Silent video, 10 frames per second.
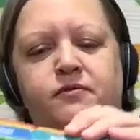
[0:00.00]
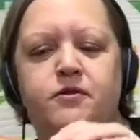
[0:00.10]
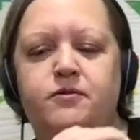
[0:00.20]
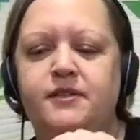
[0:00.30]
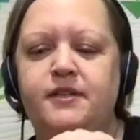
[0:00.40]

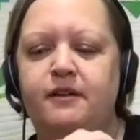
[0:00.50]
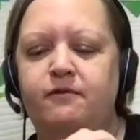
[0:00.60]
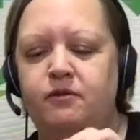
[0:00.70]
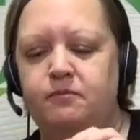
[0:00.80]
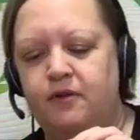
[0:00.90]
photos again
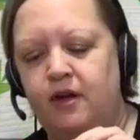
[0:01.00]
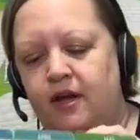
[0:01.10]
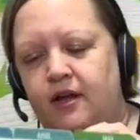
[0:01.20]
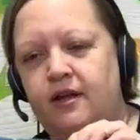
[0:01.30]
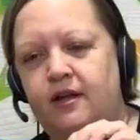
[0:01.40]
from
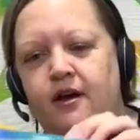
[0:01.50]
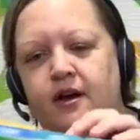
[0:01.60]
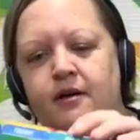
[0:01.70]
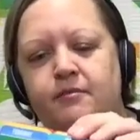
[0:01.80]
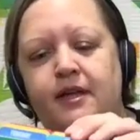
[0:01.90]

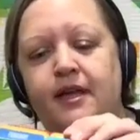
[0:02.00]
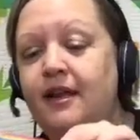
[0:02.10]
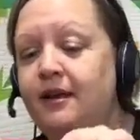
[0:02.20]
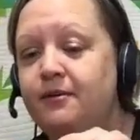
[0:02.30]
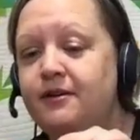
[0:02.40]

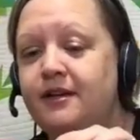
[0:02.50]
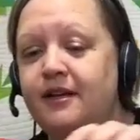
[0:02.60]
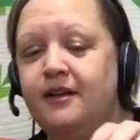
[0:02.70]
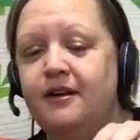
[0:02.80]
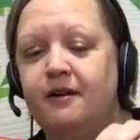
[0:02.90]
Kitty
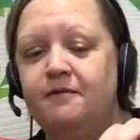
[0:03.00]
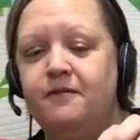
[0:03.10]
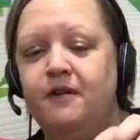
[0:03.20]
Wilkin, our